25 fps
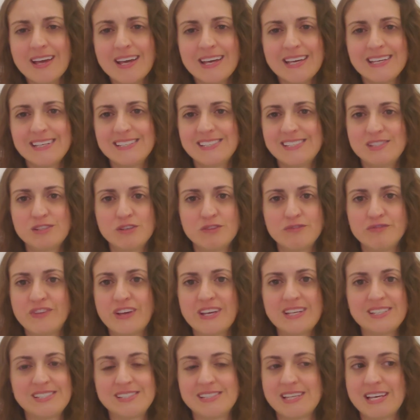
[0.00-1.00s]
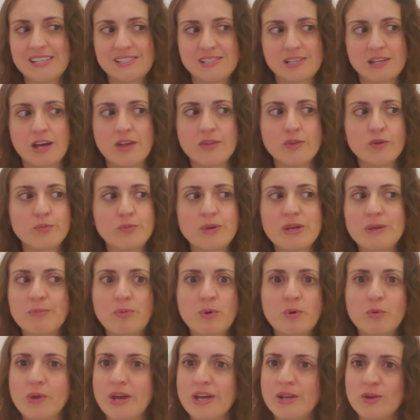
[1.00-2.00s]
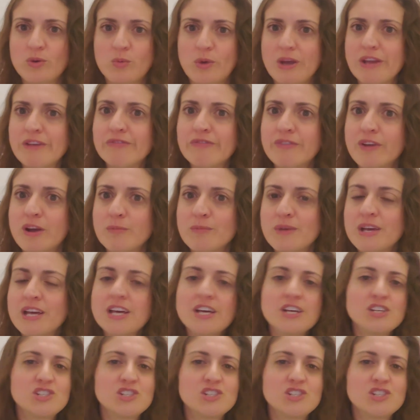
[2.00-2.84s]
He still faced things that other people ran away from.